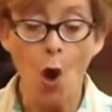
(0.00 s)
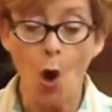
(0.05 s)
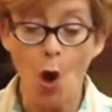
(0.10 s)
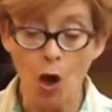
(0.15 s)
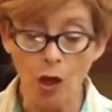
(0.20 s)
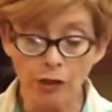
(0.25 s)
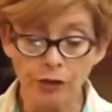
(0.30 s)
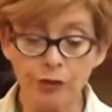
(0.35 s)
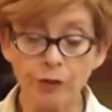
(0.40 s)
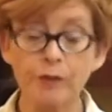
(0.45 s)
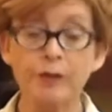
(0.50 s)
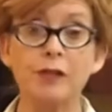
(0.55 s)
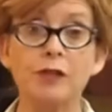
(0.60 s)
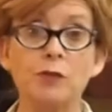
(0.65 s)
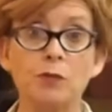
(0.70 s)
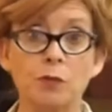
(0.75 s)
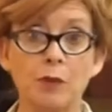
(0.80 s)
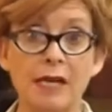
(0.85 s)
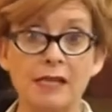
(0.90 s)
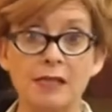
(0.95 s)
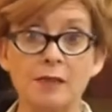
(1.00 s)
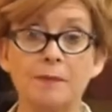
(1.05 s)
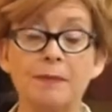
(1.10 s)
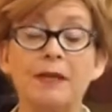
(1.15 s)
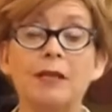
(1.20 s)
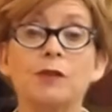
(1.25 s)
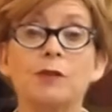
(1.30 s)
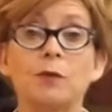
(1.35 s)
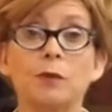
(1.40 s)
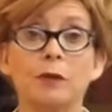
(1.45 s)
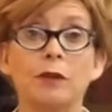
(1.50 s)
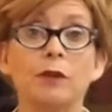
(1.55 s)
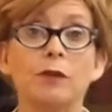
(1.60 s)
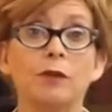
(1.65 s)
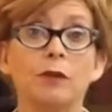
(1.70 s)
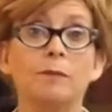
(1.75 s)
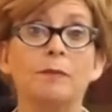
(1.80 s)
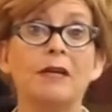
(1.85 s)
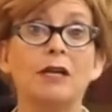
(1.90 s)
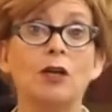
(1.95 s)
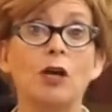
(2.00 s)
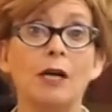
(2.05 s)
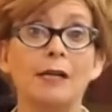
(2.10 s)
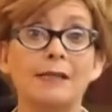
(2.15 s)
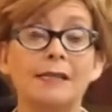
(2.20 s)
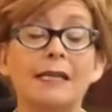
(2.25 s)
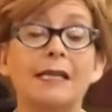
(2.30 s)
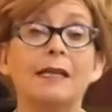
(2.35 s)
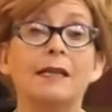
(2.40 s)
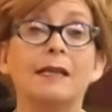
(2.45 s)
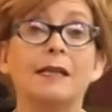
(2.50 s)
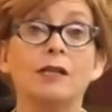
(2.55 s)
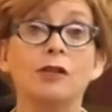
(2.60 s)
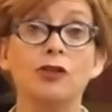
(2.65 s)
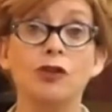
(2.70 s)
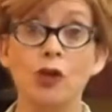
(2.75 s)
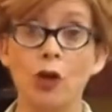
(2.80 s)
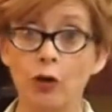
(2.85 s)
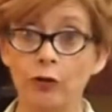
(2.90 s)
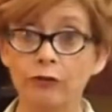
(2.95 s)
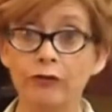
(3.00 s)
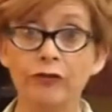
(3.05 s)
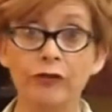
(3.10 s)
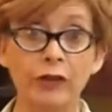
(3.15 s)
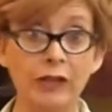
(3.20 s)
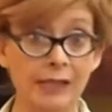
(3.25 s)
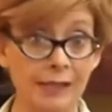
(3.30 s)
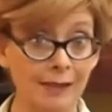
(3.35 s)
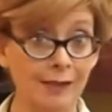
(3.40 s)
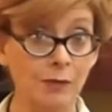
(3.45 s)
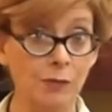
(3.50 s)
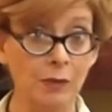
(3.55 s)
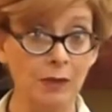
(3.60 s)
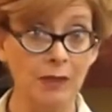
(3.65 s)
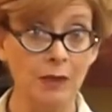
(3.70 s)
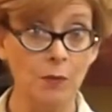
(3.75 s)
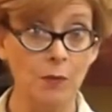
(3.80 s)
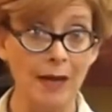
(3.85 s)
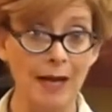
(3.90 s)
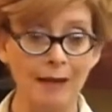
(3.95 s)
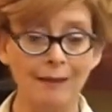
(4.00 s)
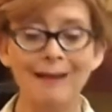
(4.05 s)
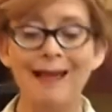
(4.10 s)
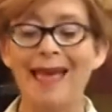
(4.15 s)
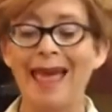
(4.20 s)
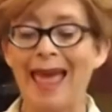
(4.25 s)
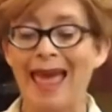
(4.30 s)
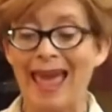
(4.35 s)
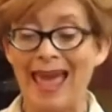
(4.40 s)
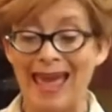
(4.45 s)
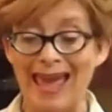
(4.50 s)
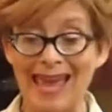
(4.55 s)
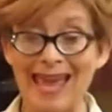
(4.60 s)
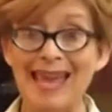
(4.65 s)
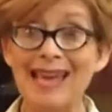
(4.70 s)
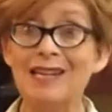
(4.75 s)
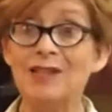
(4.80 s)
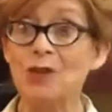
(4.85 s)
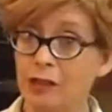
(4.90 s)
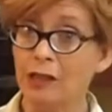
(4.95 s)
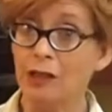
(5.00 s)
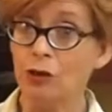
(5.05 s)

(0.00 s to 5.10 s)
Also, this recipe is really good because the dough freezes really well and the